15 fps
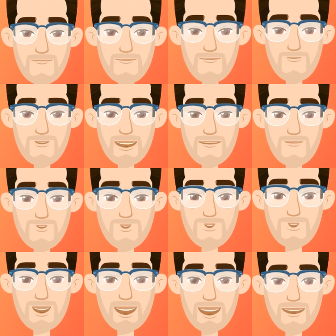
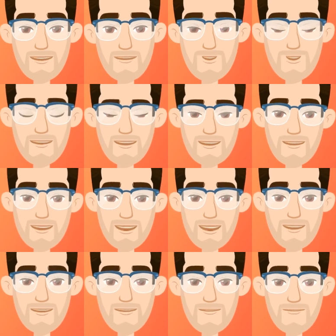Respiratory acidosis
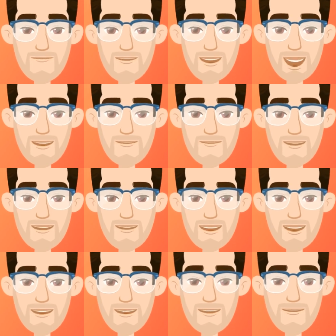occurs from
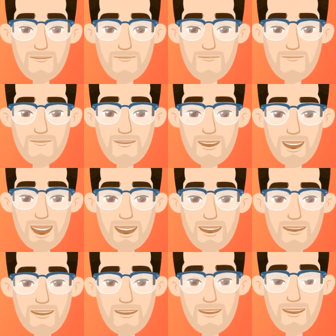hypoventilation, as
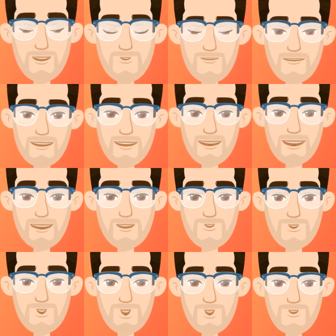in COPD
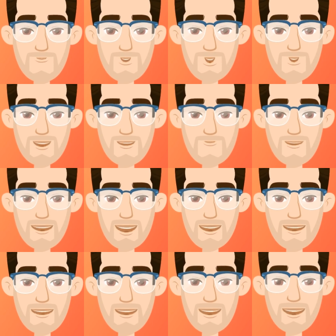or
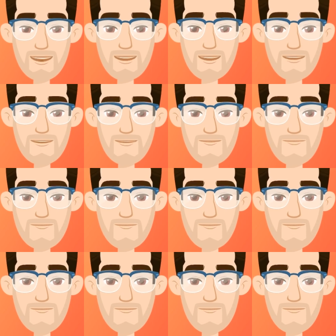opioid-related conditions.